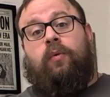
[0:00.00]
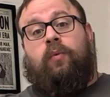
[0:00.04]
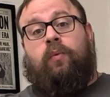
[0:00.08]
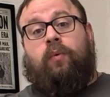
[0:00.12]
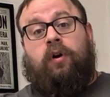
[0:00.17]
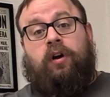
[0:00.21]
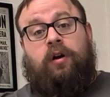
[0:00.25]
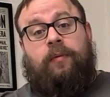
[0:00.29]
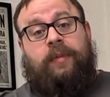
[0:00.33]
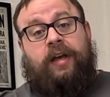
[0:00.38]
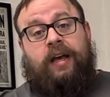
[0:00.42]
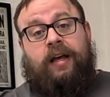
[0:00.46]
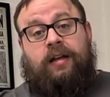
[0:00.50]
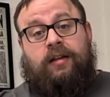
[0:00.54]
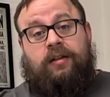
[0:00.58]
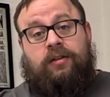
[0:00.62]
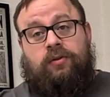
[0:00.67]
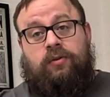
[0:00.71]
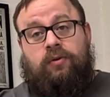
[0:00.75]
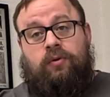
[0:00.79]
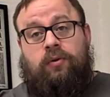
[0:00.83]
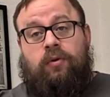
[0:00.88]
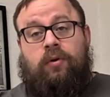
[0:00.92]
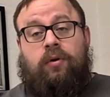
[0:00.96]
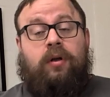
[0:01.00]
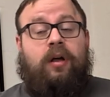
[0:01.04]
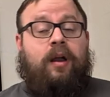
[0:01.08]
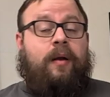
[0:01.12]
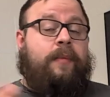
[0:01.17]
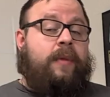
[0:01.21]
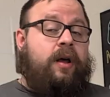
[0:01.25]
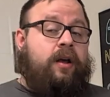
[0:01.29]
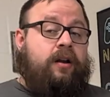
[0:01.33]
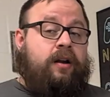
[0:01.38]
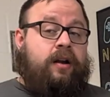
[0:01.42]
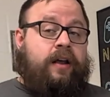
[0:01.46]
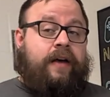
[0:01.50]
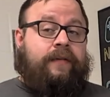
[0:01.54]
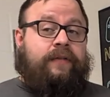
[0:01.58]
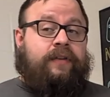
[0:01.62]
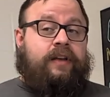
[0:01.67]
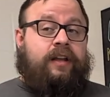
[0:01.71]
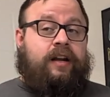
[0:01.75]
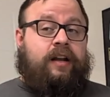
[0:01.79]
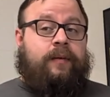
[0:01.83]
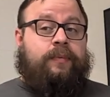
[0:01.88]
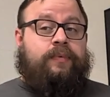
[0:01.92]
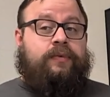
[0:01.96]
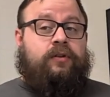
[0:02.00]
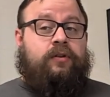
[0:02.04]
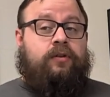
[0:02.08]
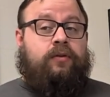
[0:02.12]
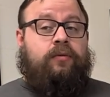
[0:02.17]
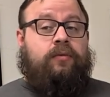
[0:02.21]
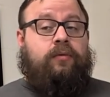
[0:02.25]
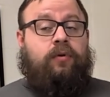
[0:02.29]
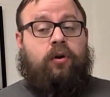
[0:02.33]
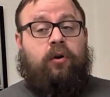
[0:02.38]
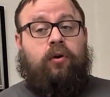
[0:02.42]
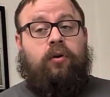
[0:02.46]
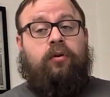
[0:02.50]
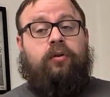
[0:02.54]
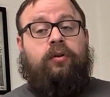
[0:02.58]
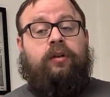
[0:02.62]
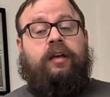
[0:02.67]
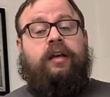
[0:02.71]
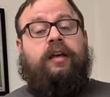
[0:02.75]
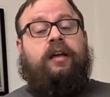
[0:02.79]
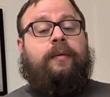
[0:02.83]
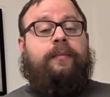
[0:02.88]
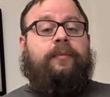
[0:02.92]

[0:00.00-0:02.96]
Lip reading: we're gonna be out of school, I'm not gonna have to get up so early,